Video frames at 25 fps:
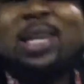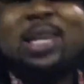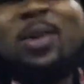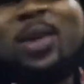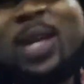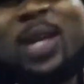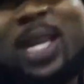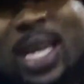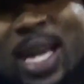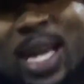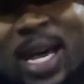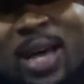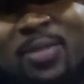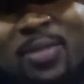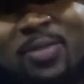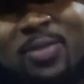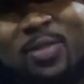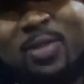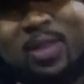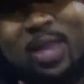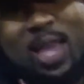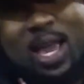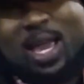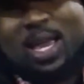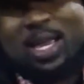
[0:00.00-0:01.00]
doing
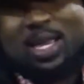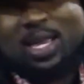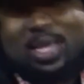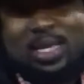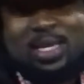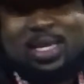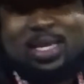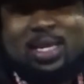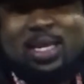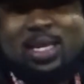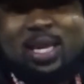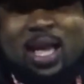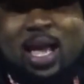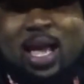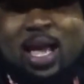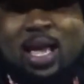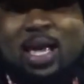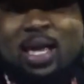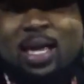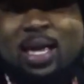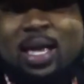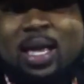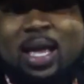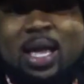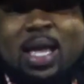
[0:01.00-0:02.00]
enough, okay? All
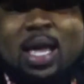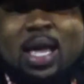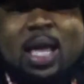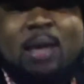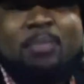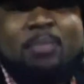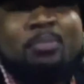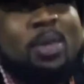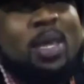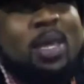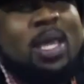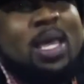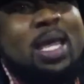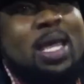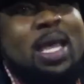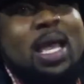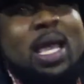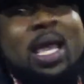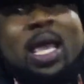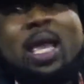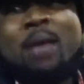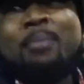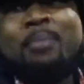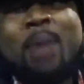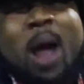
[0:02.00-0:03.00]
right? And me,
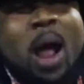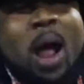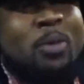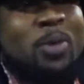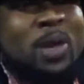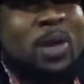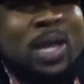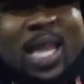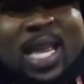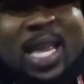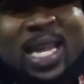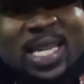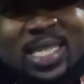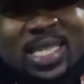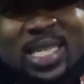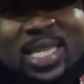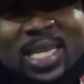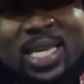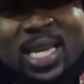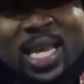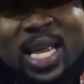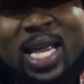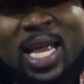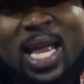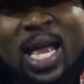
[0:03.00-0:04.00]
in my
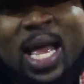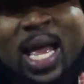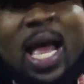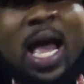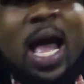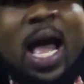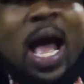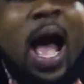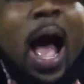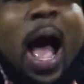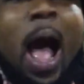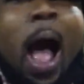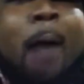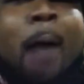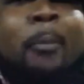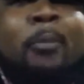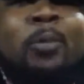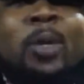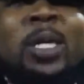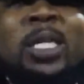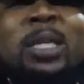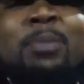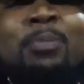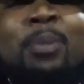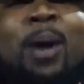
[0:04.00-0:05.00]
religion,
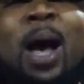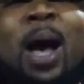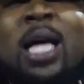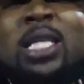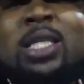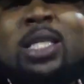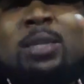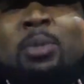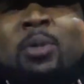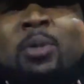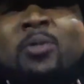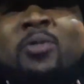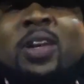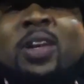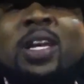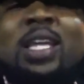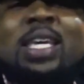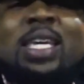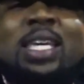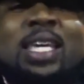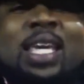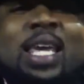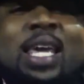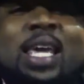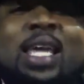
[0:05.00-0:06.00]
I'm responsible for the
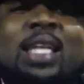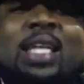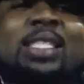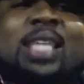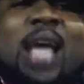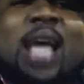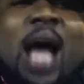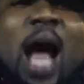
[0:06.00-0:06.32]
kids